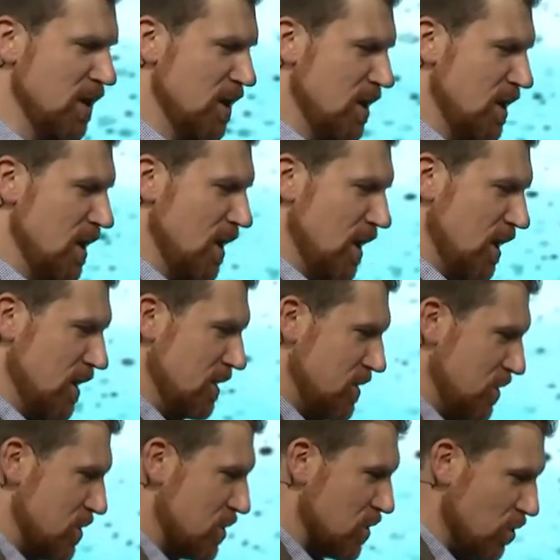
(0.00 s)
uh,
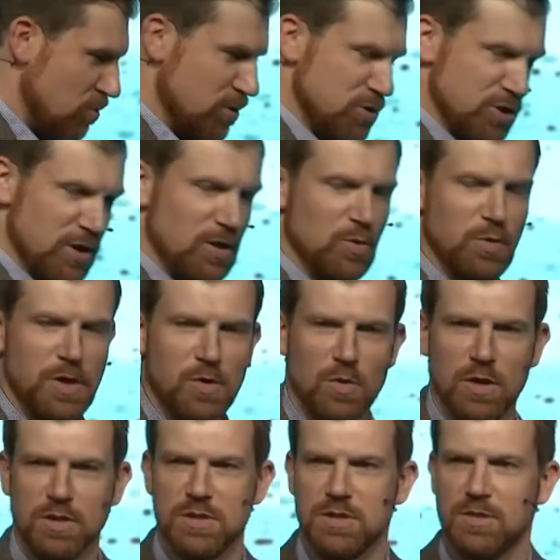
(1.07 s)
discouraging the week
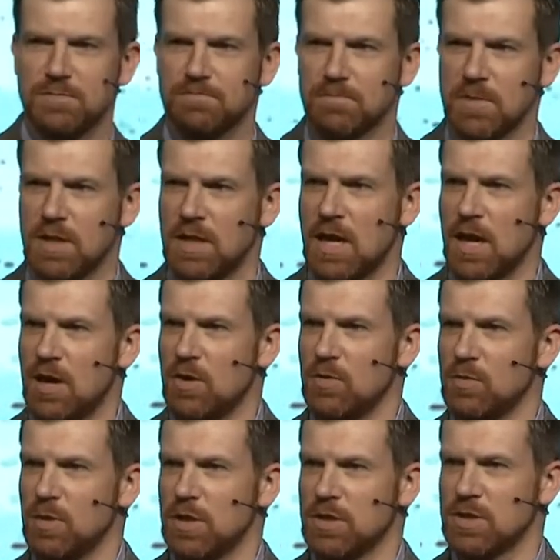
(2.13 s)
was and how
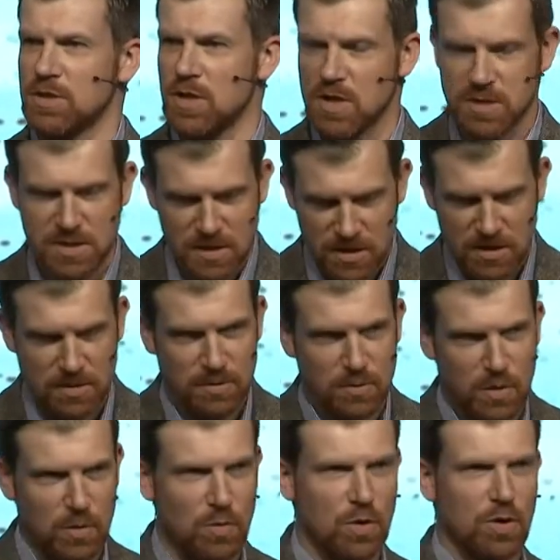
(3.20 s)
exhausted
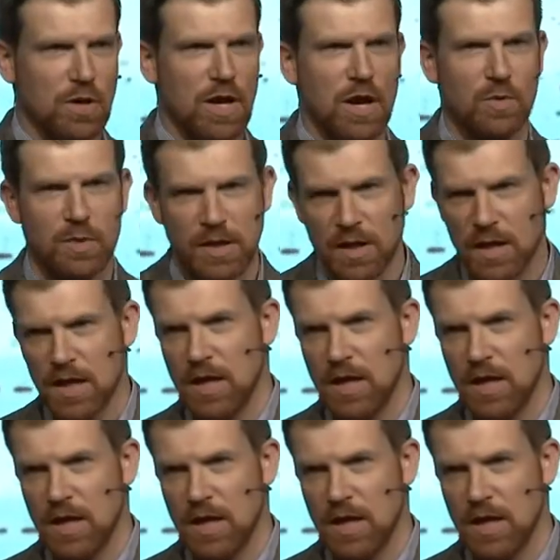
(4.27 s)
we were and how we